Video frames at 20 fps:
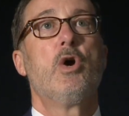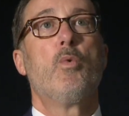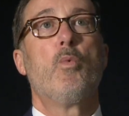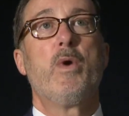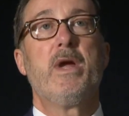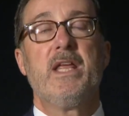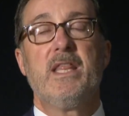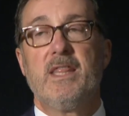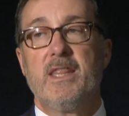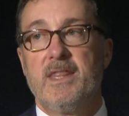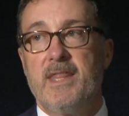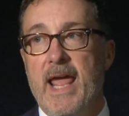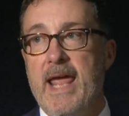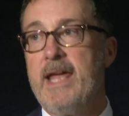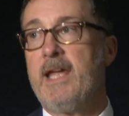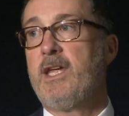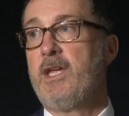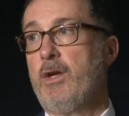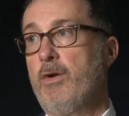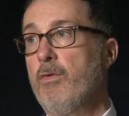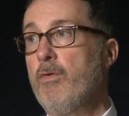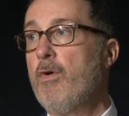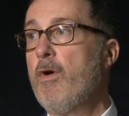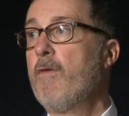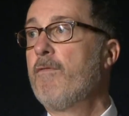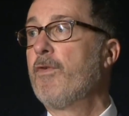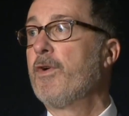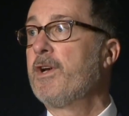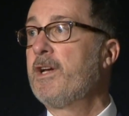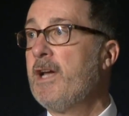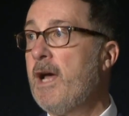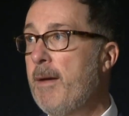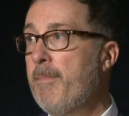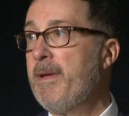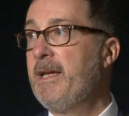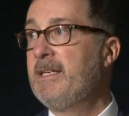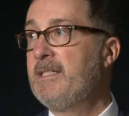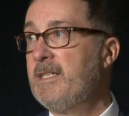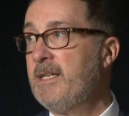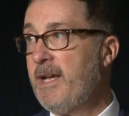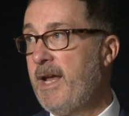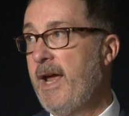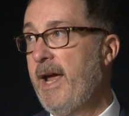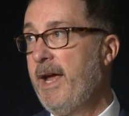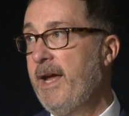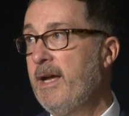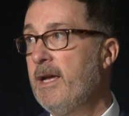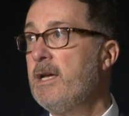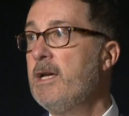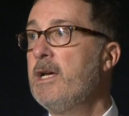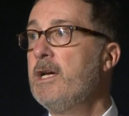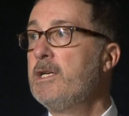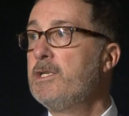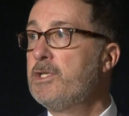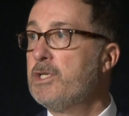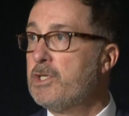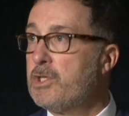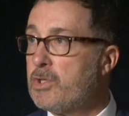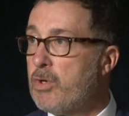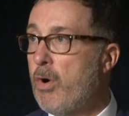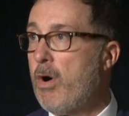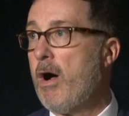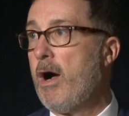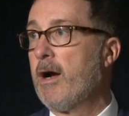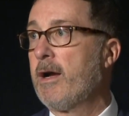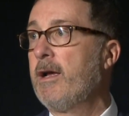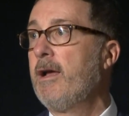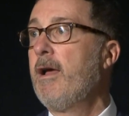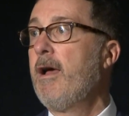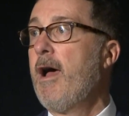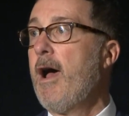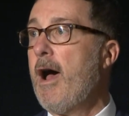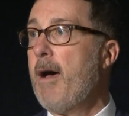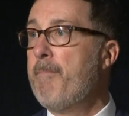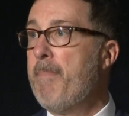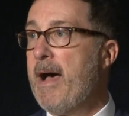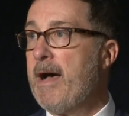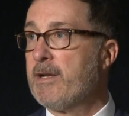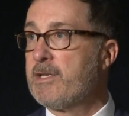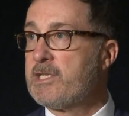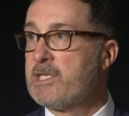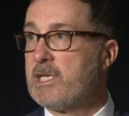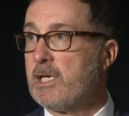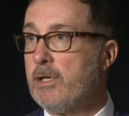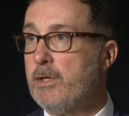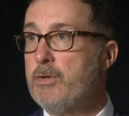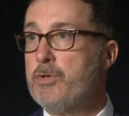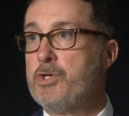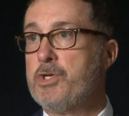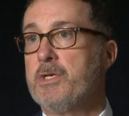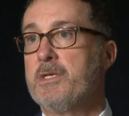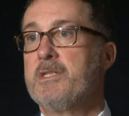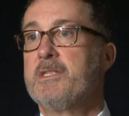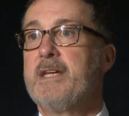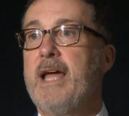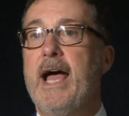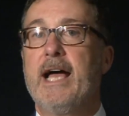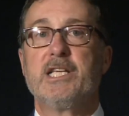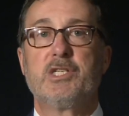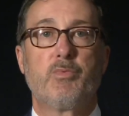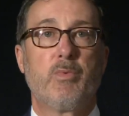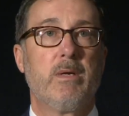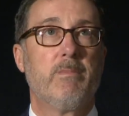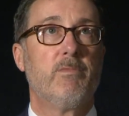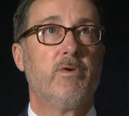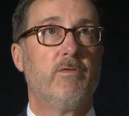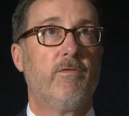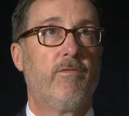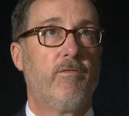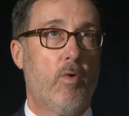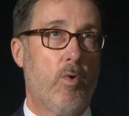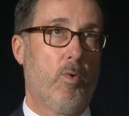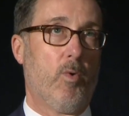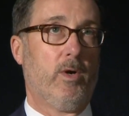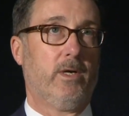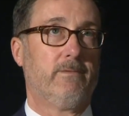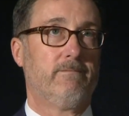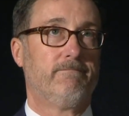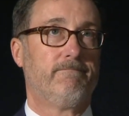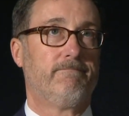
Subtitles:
we thank you for coming today to talk about solutions as we move forward.